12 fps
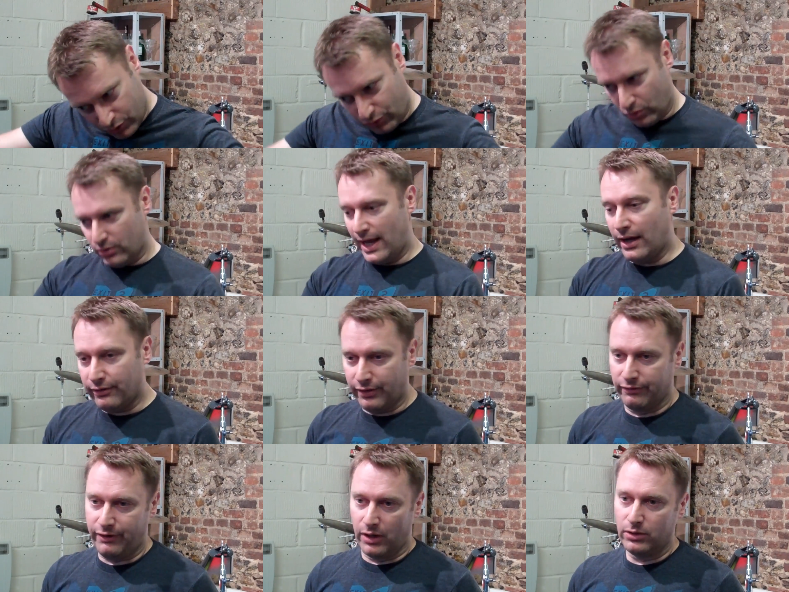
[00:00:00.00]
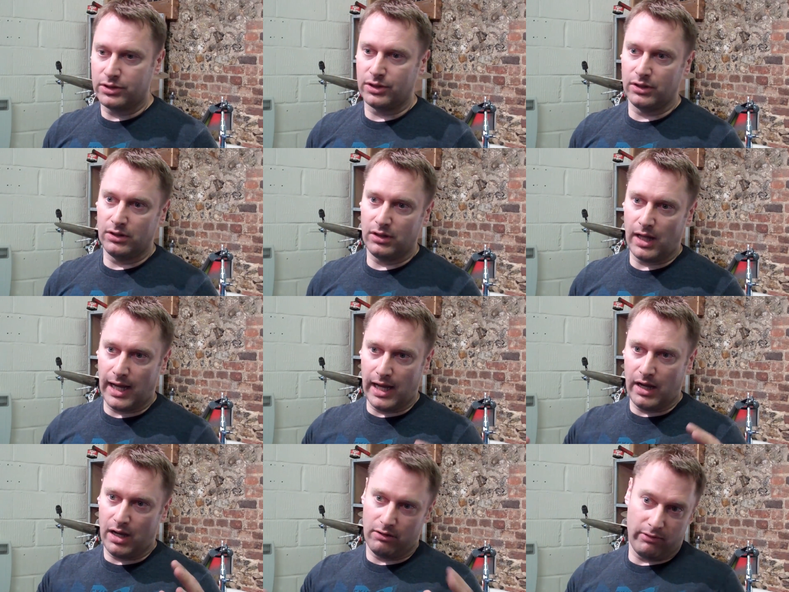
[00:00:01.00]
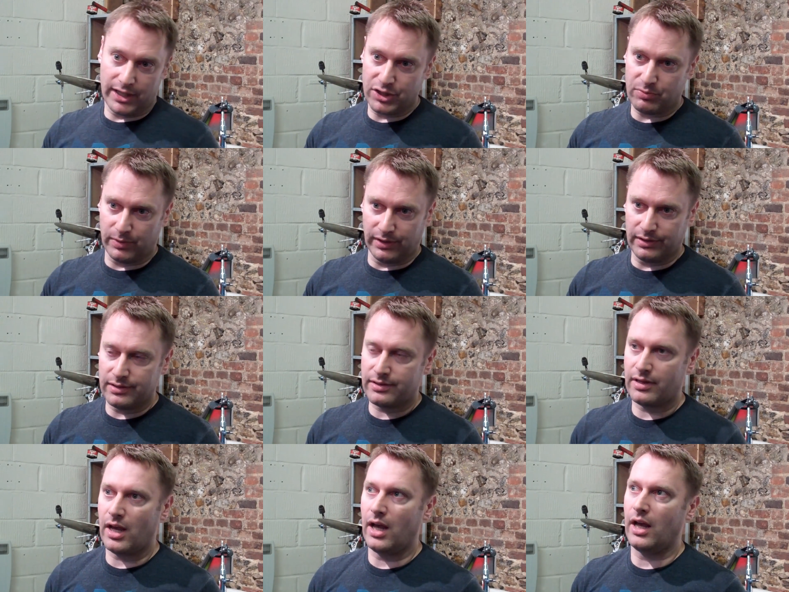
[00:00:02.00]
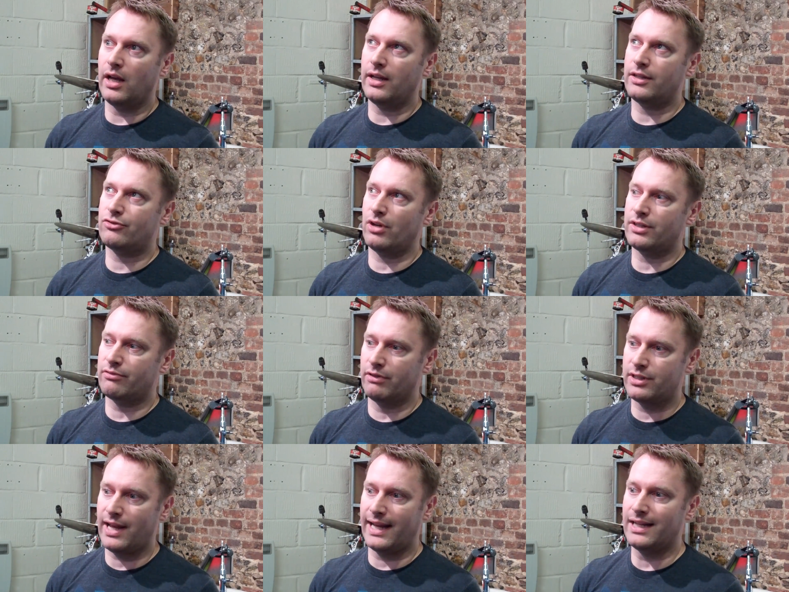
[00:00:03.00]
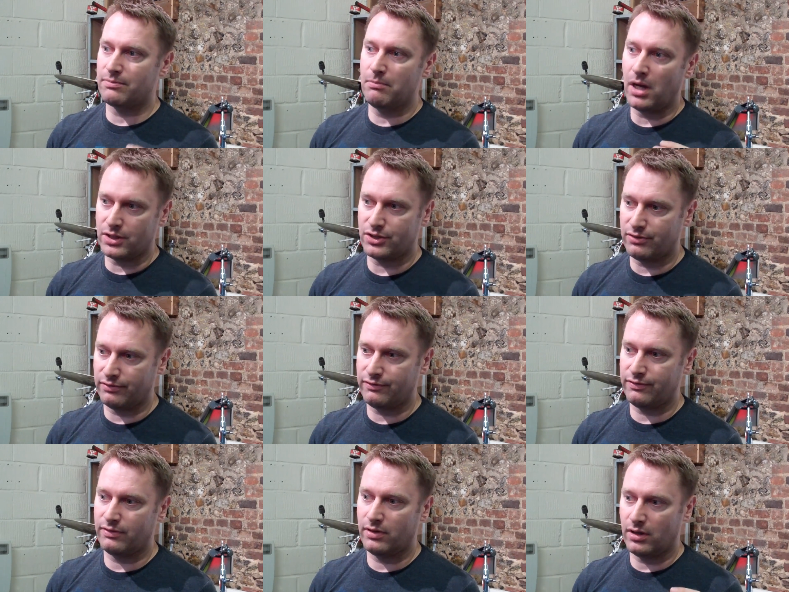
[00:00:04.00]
drawn out of the vocal arrangement, it's trying to retain as much of